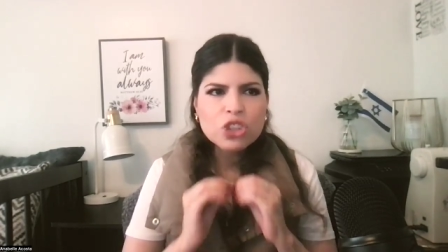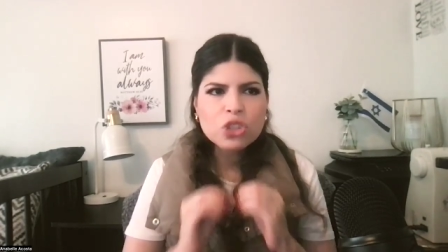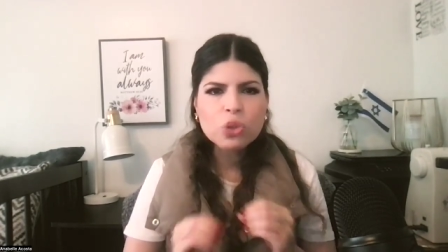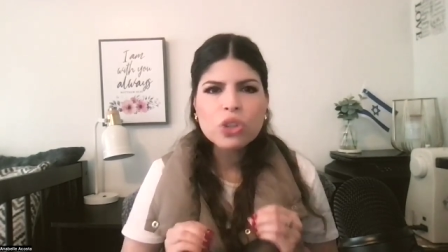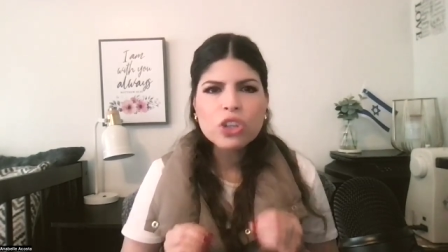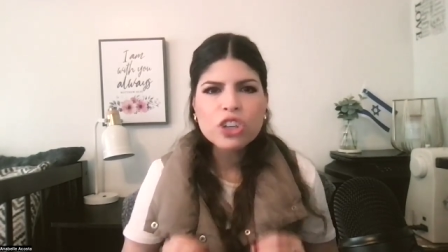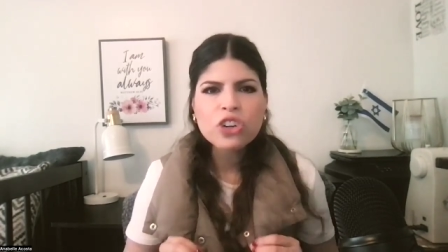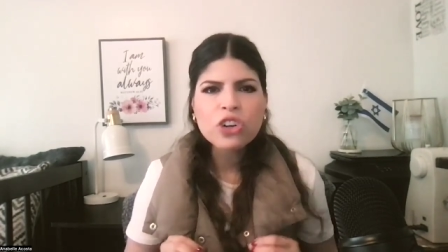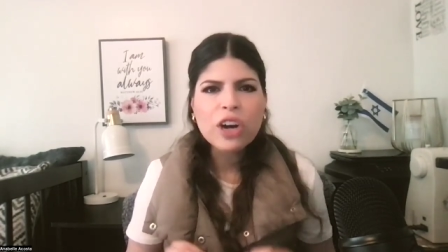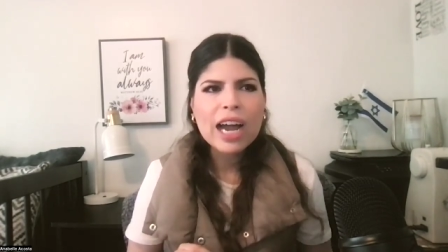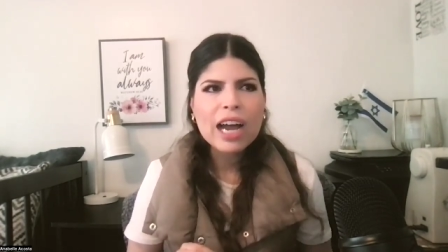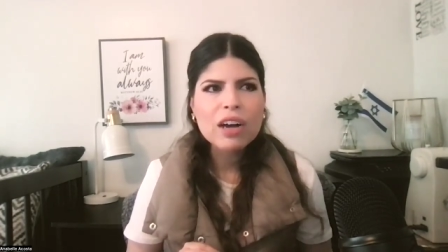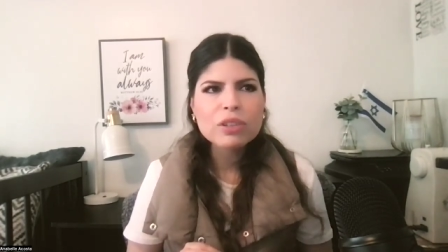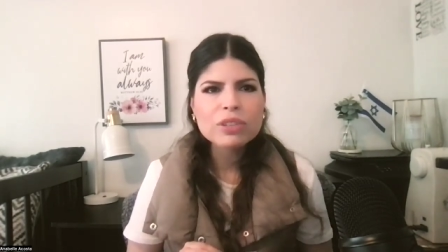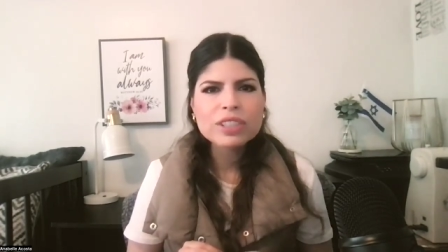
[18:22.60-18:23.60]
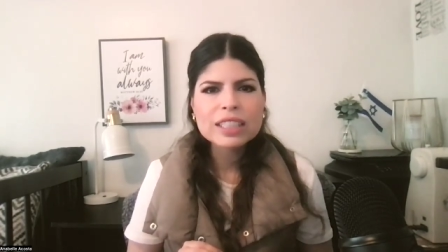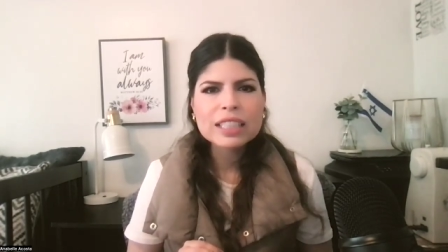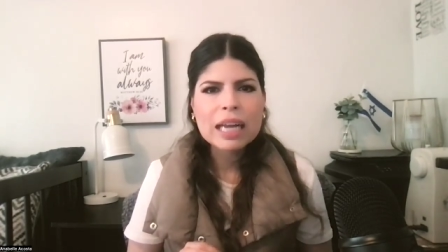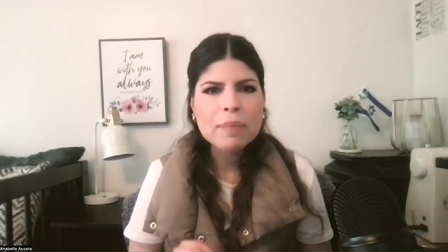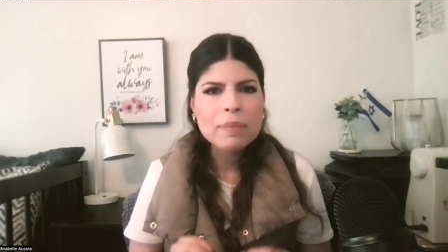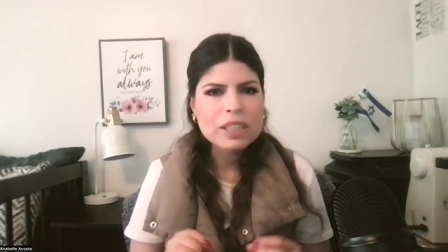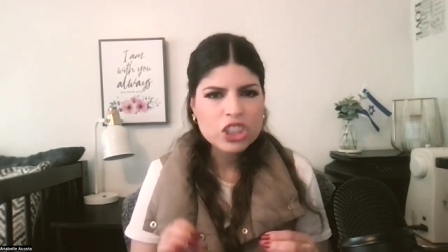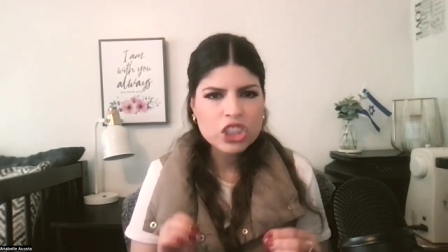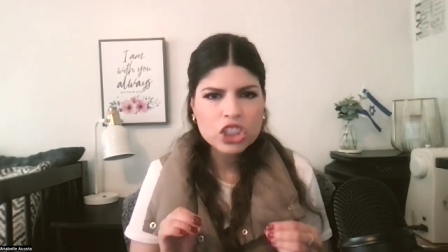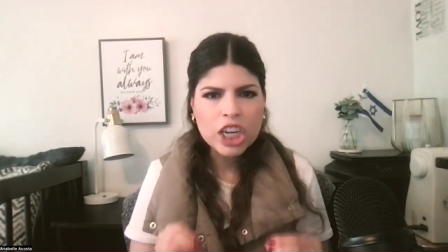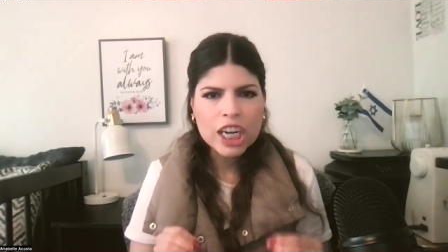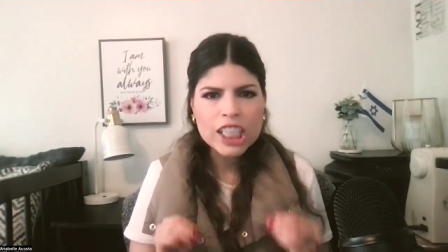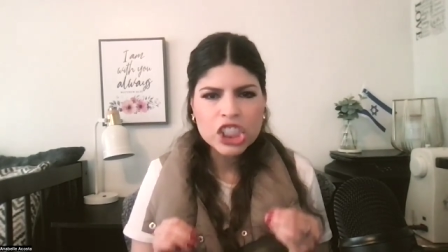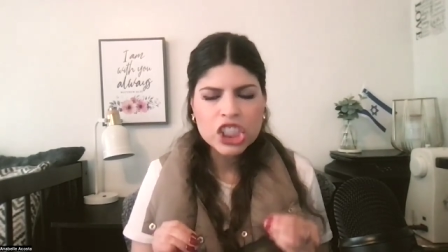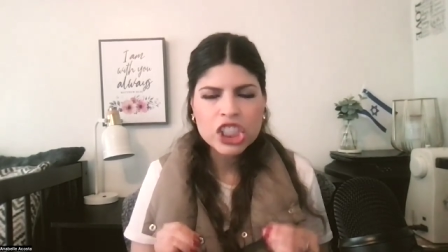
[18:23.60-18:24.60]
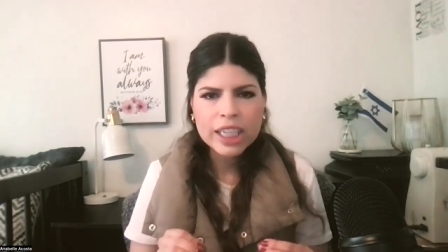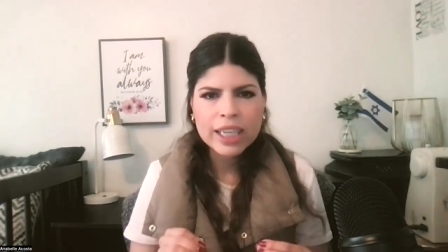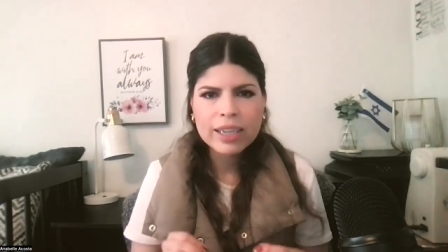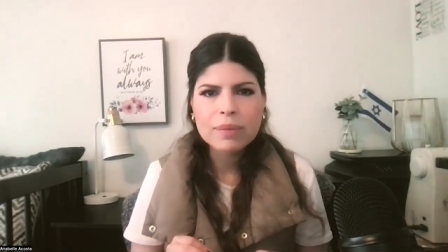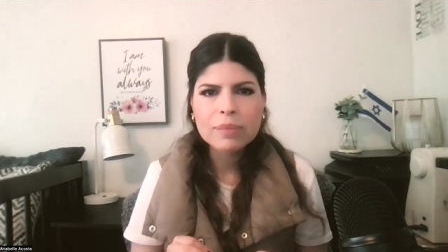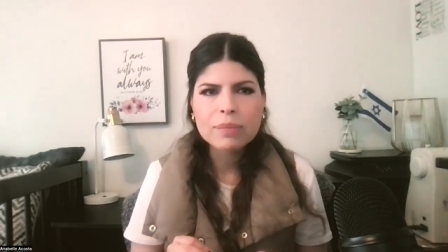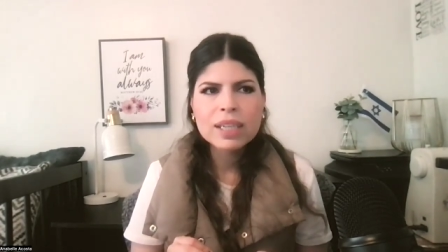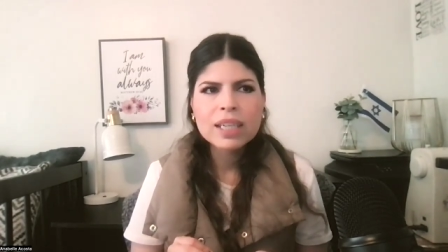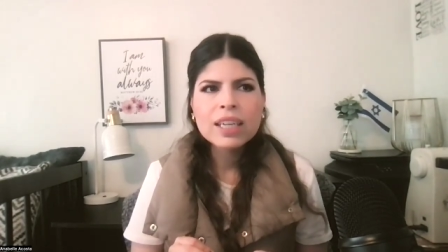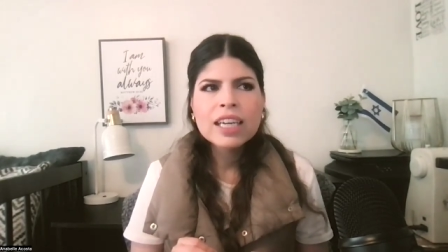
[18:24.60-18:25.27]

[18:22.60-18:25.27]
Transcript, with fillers: through the crowds and I must touch him."